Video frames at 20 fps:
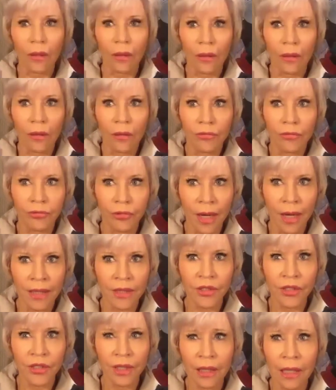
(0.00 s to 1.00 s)

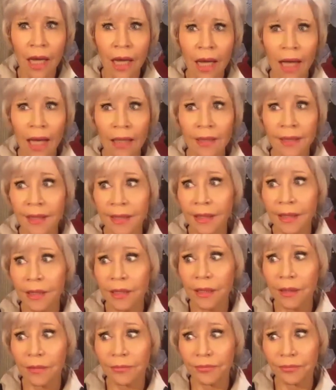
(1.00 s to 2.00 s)
friends and
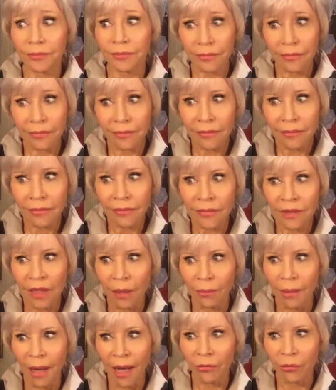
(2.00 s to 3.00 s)
colleagues
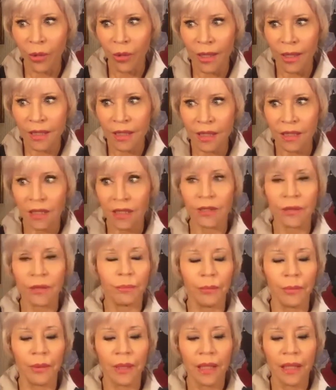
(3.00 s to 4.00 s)
about
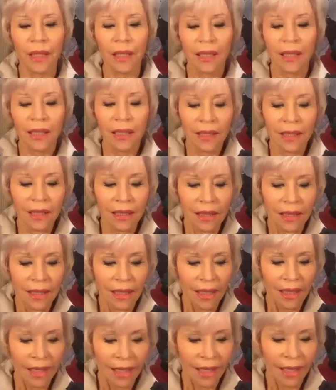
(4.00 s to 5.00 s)
racism,
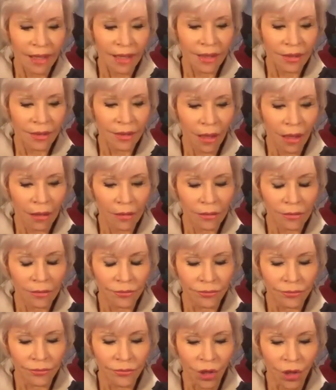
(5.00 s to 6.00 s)
and
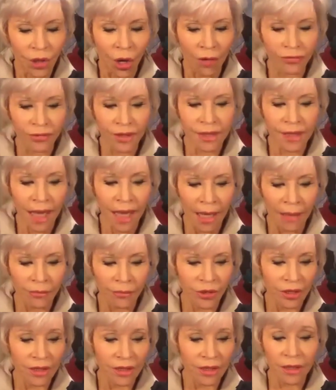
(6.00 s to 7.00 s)

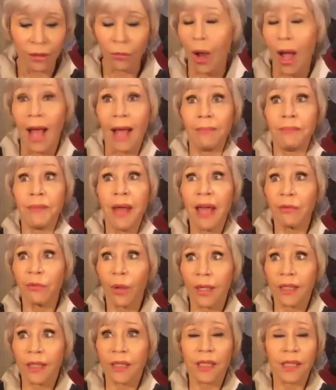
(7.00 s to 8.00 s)
oftentimes they'll say, well, I'm not
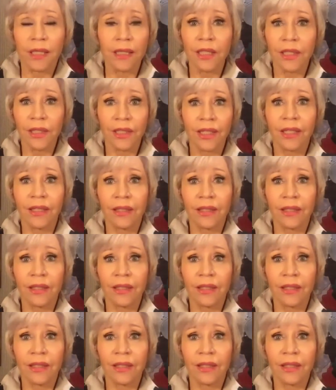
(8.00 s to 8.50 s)
racist.